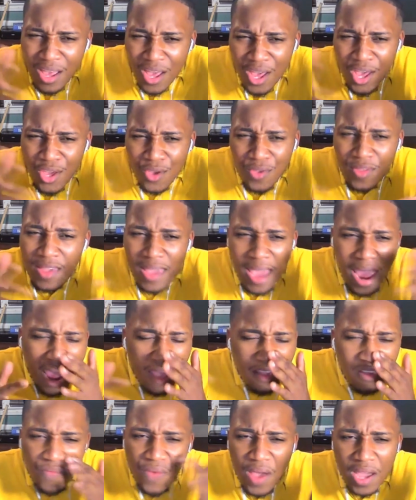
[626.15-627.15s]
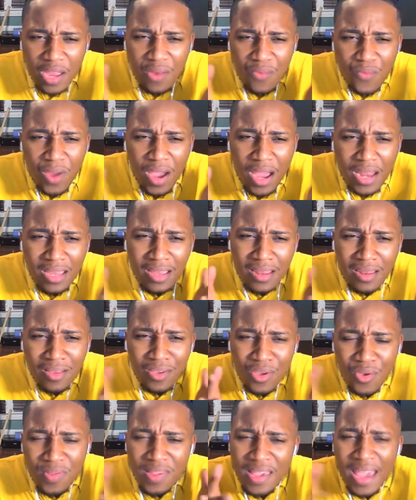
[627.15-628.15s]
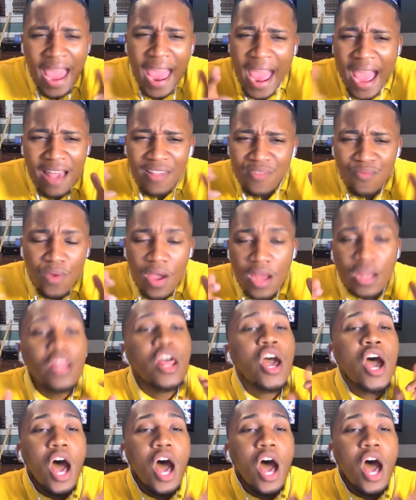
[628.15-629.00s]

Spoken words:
You see how it's fucking running? You see how it's running?